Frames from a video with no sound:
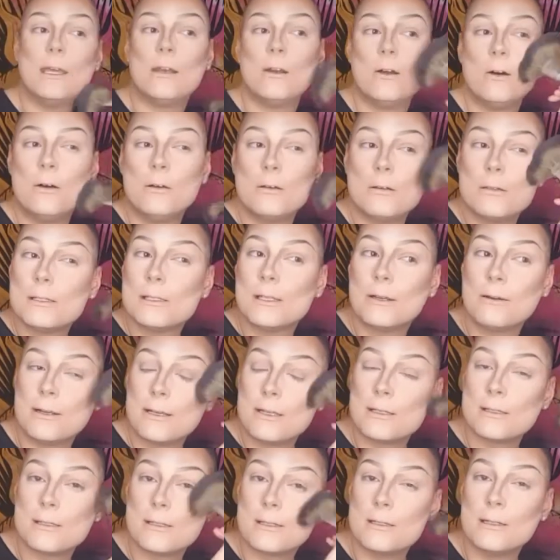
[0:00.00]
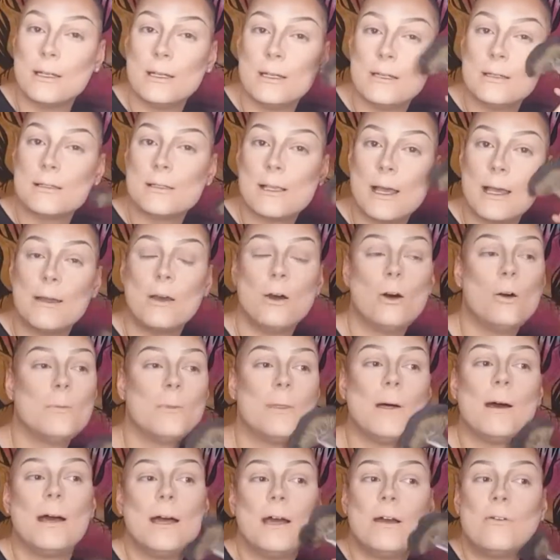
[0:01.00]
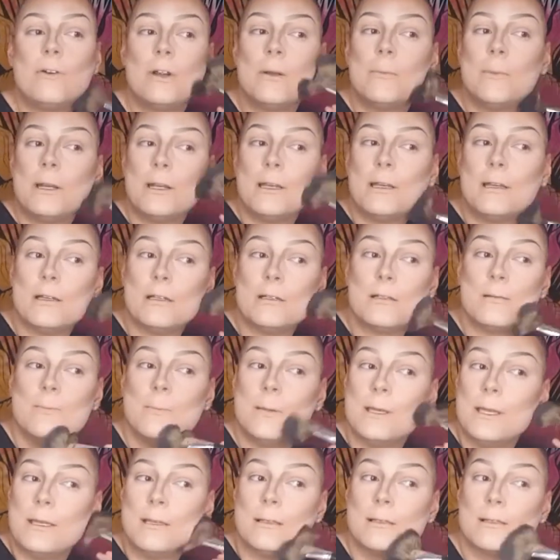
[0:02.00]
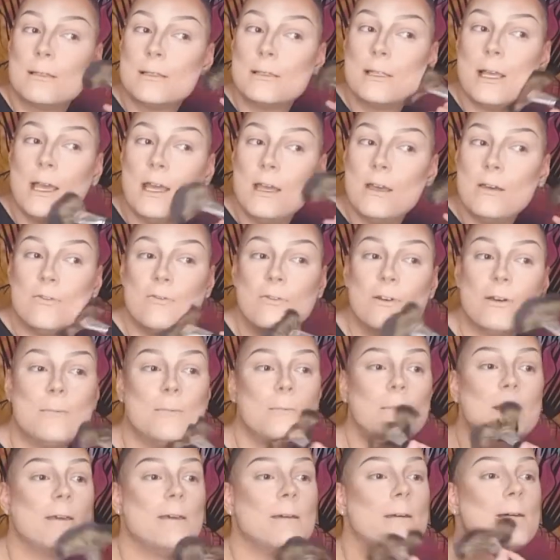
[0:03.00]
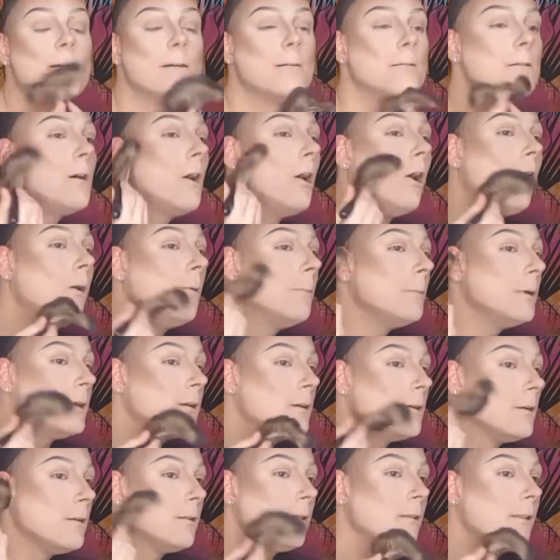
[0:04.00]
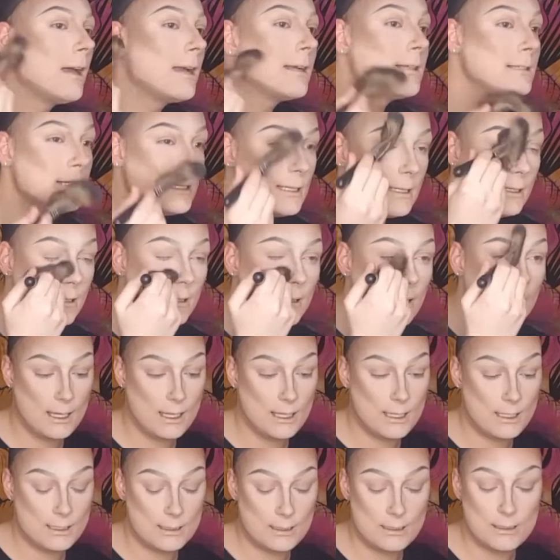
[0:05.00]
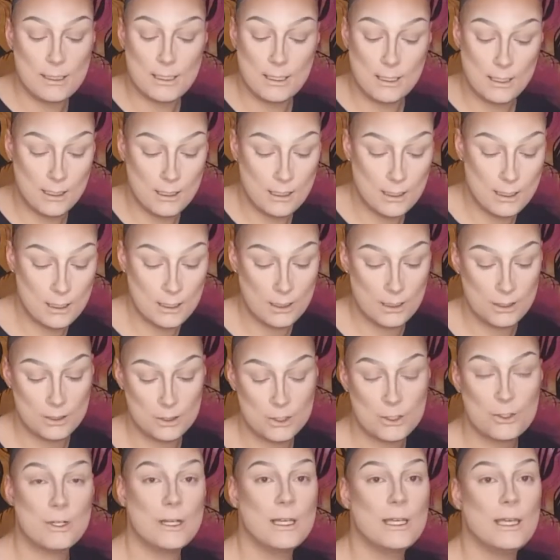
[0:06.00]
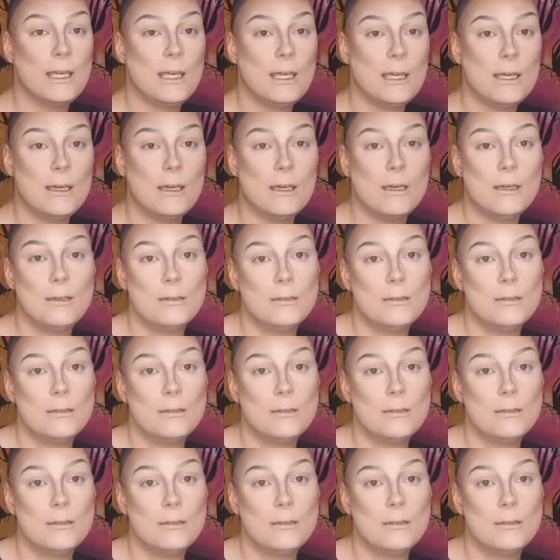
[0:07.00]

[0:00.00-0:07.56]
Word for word: In all seriousness, I hope that everybody is being safe and being calm and collected and drinking.